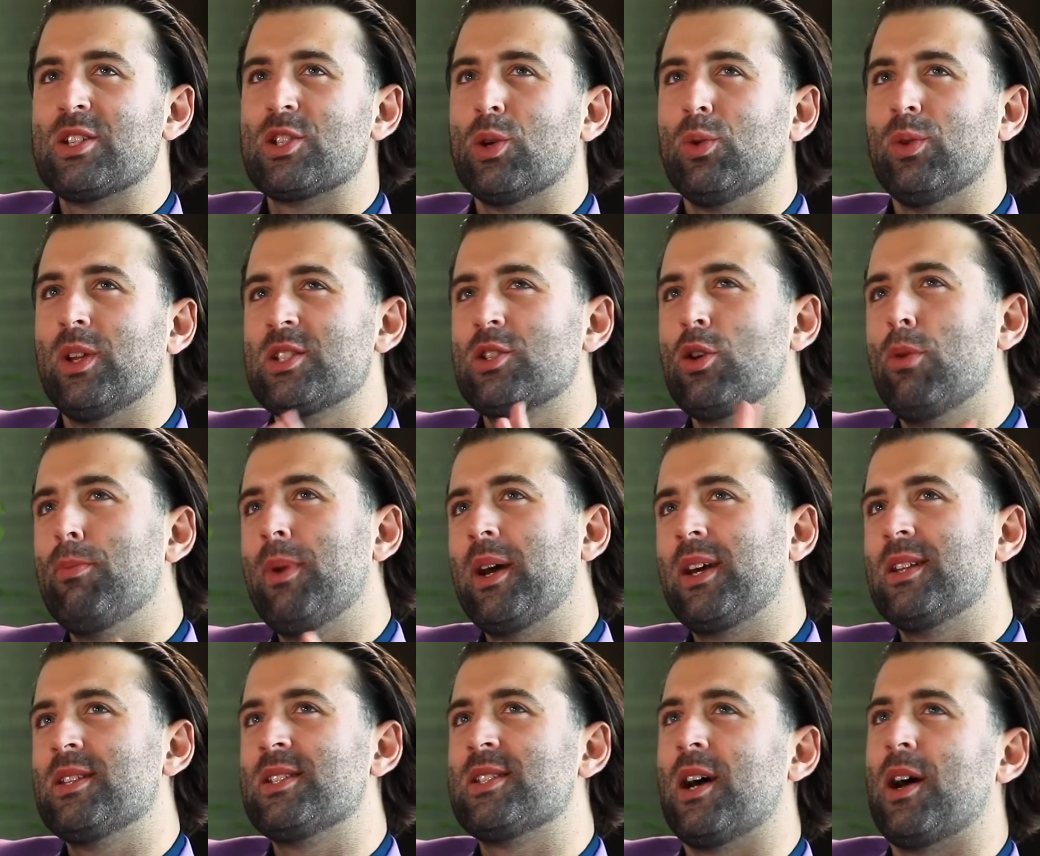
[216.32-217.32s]
So let's go
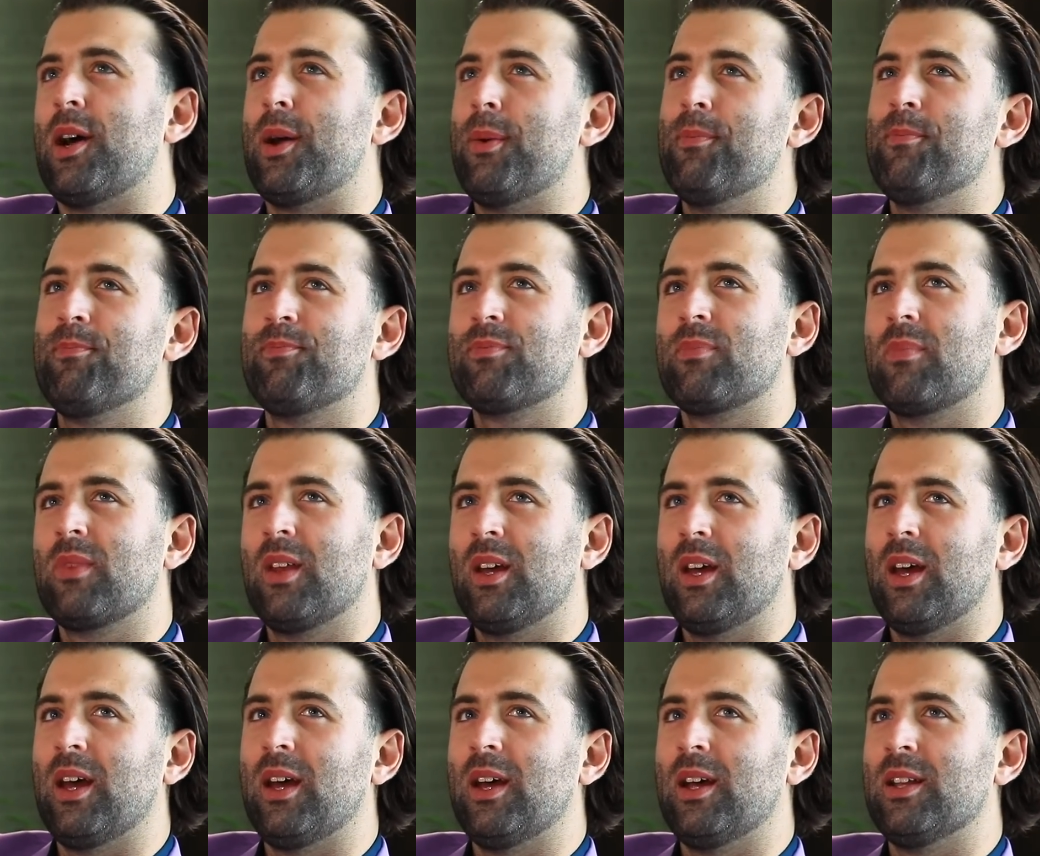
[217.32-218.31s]
back in time
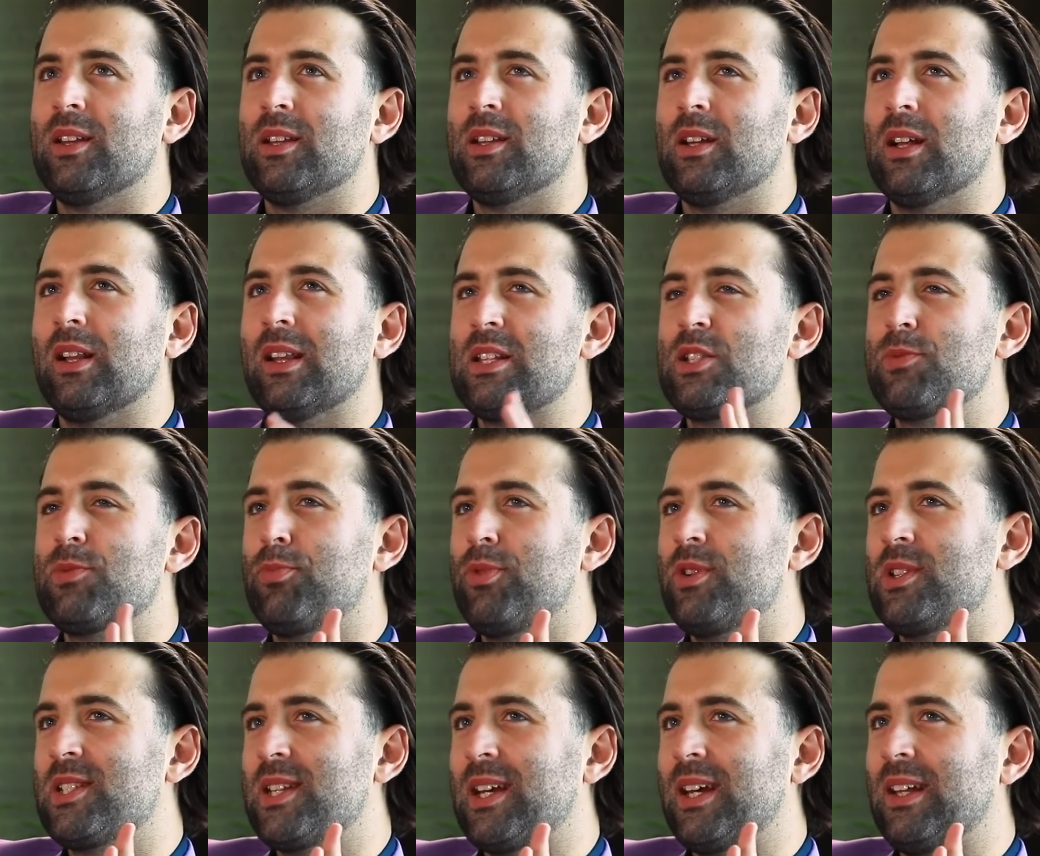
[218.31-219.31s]
and let's
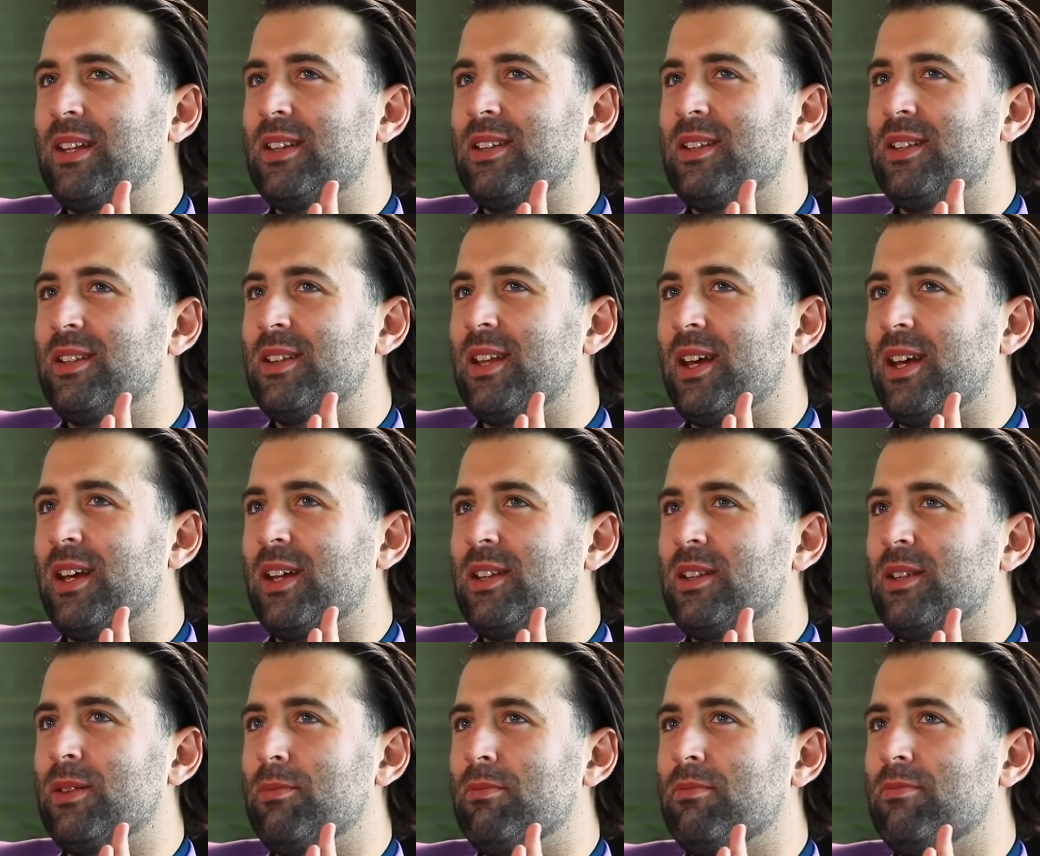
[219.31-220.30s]
pretend
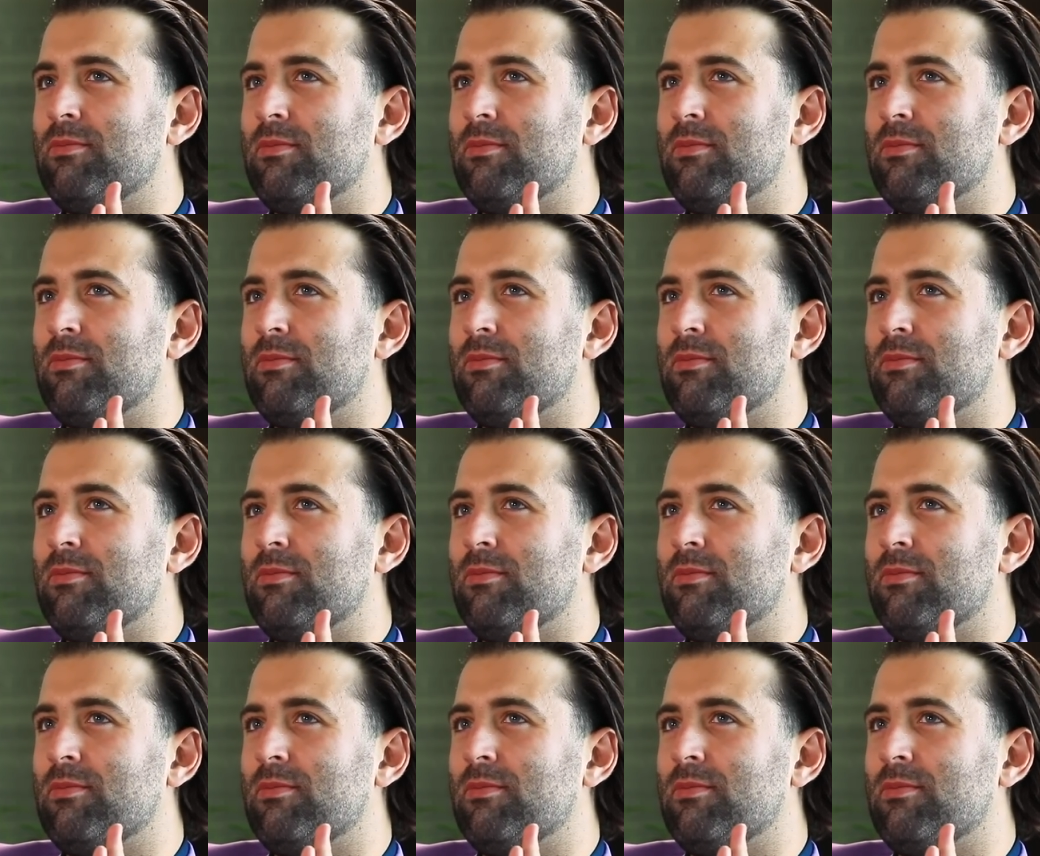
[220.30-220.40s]
that